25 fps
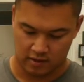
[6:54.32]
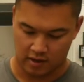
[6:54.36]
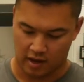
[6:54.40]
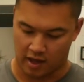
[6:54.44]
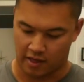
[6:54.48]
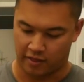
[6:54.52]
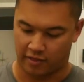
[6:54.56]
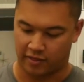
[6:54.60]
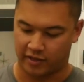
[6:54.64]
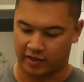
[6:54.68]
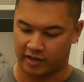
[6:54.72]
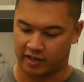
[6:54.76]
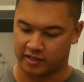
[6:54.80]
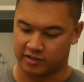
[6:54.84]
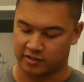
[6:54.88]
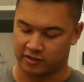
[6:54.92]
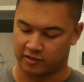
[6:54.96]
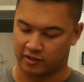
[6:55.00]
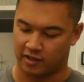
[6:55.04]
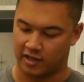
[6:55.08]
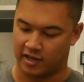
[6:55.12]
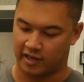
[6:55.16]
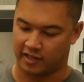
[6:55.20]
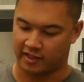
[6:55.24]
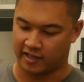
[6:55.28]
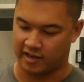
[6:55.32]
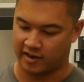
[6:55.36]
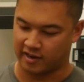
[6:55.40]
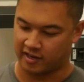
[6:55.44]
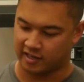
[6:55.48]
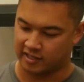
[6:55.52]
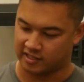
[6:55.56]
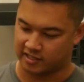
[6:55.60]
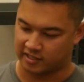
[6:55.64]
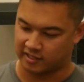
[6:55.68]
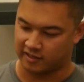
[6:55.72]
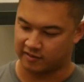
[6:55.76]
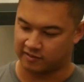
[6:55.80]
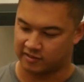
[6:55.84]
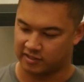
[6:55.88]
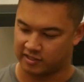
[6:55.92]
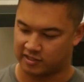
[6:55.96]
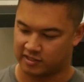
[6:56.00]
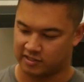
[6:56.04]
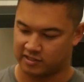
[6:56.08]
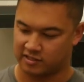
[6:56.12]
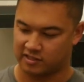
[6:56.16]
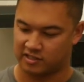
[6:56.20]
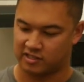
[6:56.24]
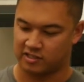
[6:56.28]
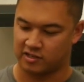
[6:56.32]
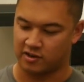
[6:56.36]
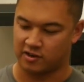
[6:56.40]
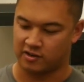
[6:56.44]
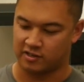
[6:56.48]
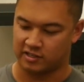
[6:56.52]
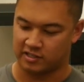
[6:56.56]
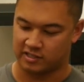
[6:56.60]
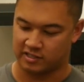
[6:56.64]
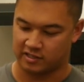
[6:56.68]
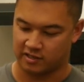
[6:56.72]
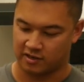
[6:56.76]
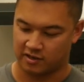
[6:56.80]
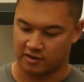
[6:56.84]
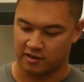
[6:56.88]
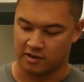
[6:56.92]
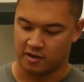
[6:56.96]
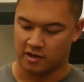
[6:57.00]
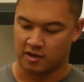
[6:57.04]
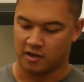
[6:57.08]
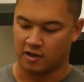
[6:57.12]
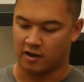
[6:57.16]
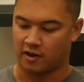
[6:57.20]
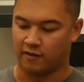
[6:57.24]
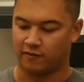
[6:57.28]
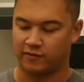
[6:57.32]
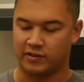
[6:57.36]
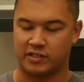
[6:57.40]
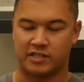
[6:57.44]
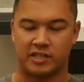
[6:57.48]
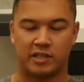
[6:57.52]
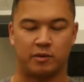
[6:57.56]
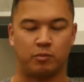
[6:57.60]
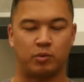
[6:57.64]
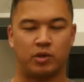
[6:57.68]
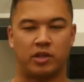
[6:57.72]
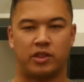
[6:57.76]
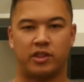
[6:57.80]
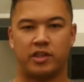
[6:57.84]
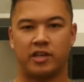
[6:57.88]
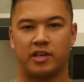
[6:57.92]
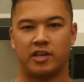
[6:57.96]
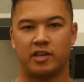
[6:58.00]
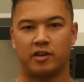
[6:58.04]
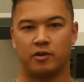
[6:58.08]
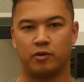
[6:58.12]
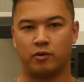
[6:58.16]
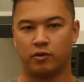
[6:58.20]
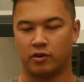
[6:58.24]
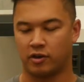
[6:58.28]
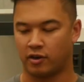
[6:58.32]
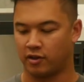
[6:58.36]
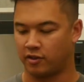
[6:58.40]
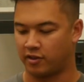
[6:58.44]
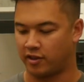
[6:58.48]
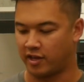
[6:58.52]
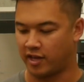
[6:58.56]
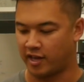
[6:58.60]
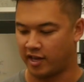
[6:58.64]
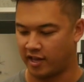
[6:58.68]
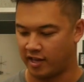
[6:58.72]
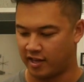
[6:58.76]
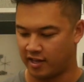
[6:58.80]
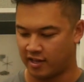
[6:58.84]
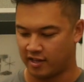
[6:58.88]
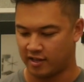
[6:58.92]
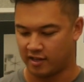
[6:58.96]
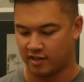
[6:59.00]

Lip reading: Other thing I do like there, actually, I'll just notice, so obviously with the hood on there,